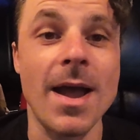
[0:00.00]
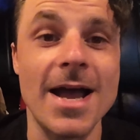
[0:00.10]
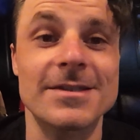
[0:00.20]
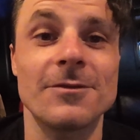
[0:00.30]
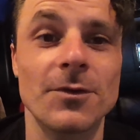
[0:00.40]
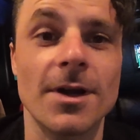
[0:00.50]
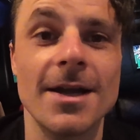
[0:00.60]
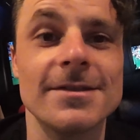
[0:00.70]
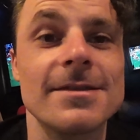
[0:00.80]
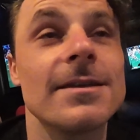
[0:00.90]
massive for
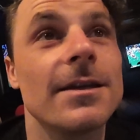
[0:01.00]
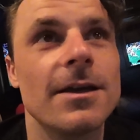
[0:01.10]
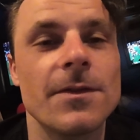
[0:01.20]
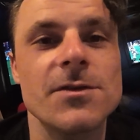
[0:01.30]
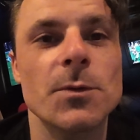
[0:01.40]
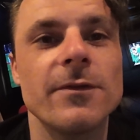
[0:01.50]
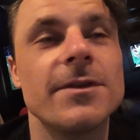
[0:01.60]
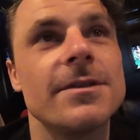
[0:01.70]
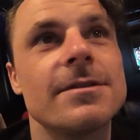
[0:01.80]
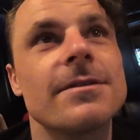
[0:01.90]
Kansas City and the
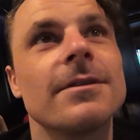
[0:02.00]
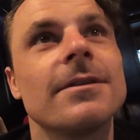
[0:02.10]
Swifties.